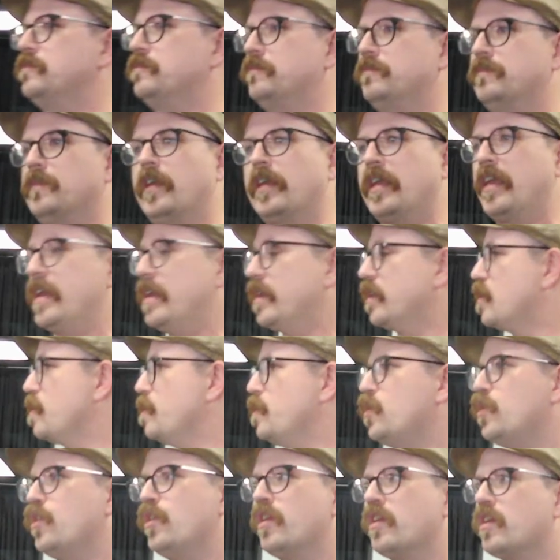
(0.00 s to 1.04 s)
Again,
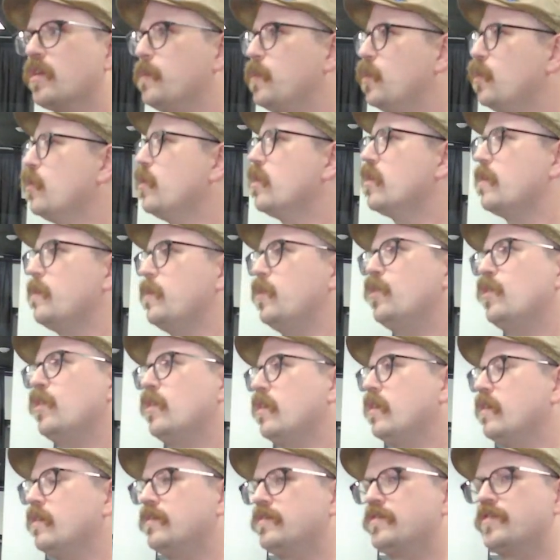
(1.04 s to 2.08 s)

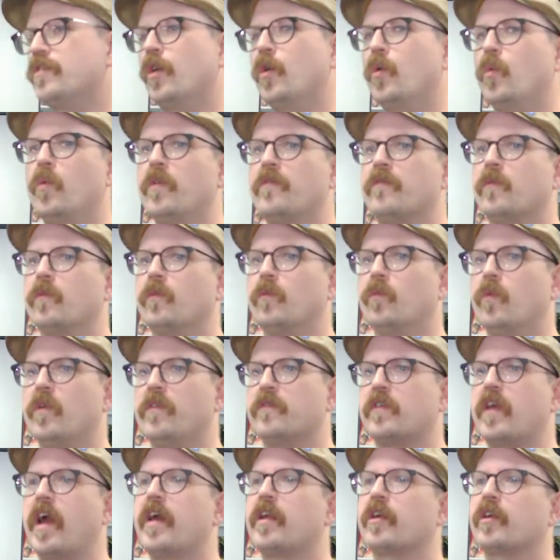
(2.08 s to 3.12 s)
community. So
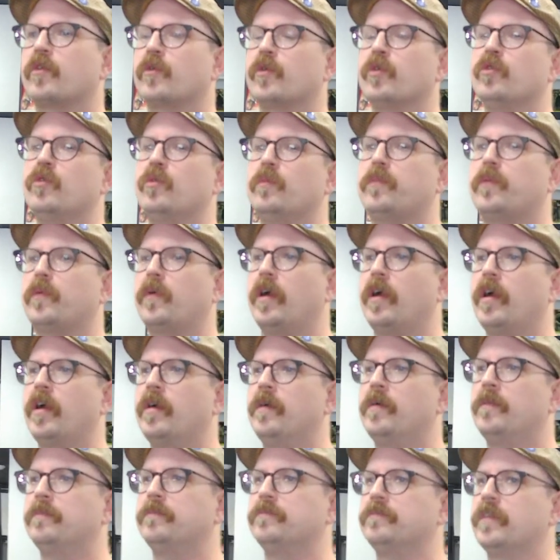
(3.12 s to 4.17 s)
we've got a group.
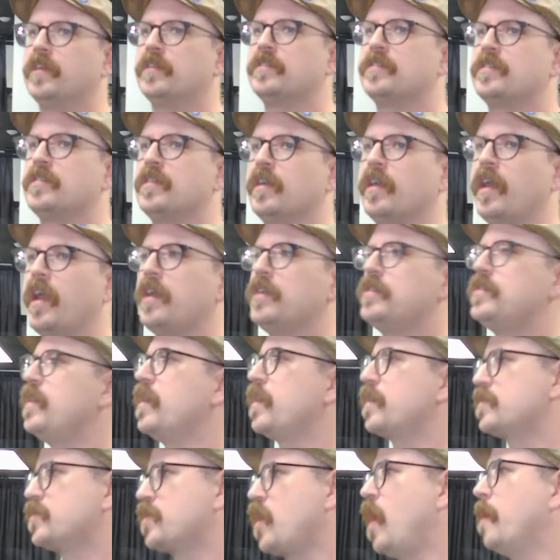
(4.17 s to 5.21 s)
It's the
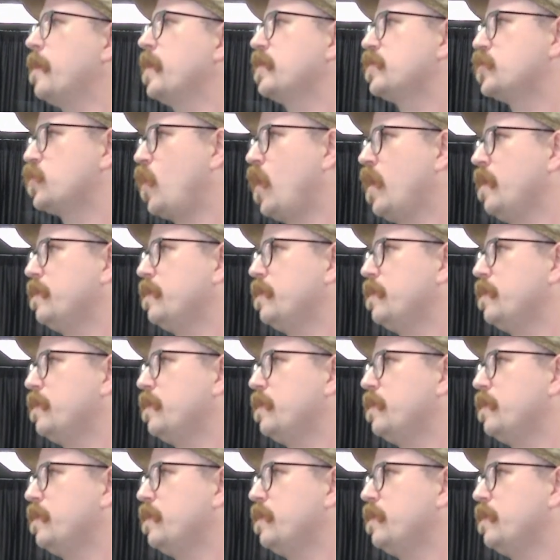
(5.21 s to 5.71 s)
ATX Comic Swap.